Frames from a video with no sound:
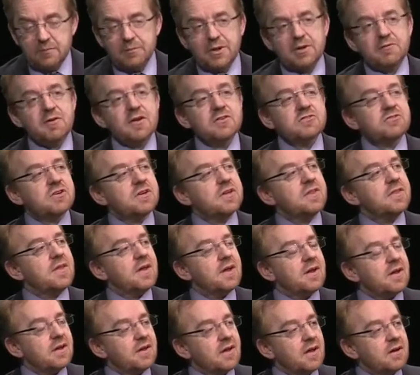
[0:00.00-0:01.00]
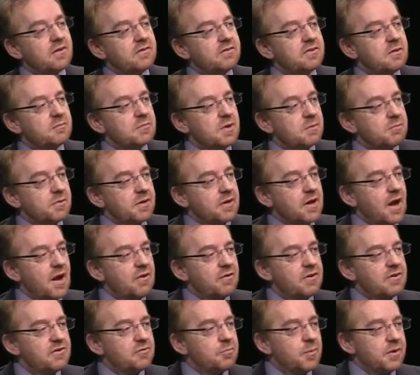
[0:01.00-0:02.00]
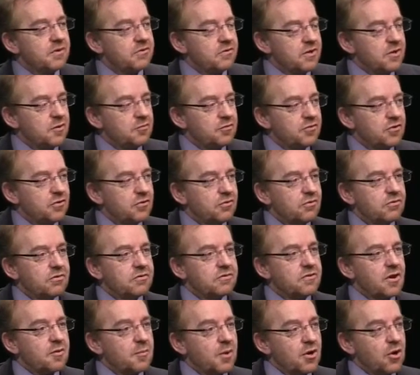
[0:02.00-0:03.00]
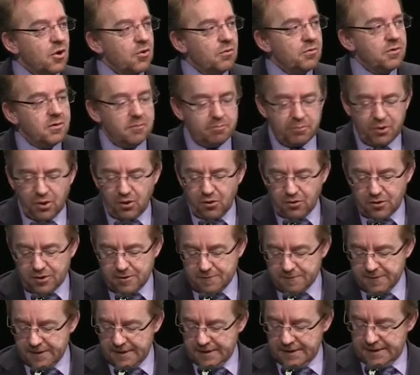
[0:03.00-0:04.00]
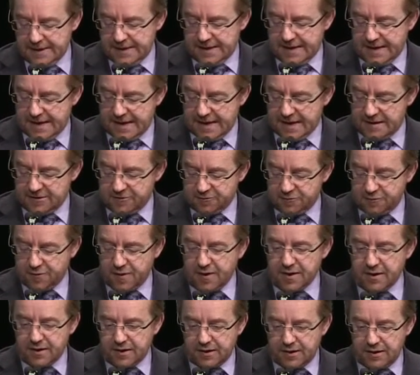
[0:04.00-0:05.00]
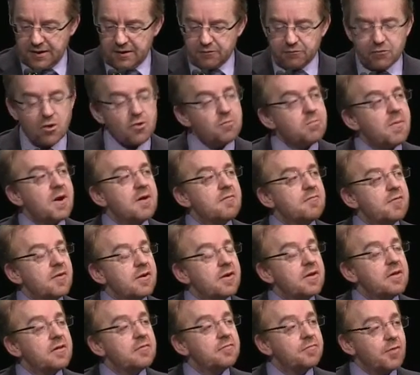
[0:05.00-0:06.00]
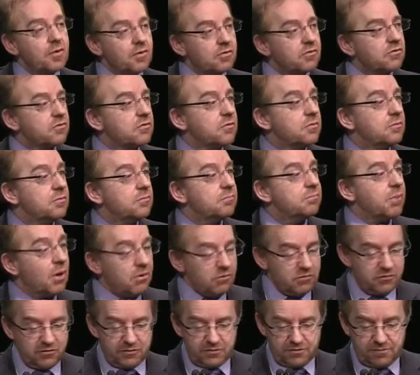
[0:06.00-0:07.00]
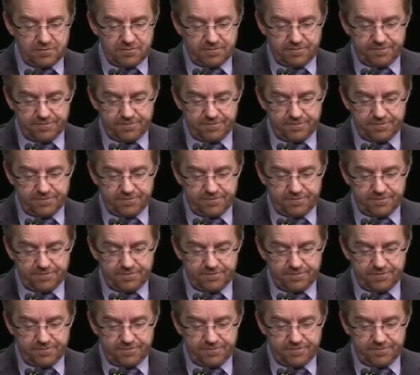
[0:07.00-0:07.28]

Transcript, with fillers: But eventually, then I kind of summed up the courage myself to start my own blog, and finally wrote my very first post.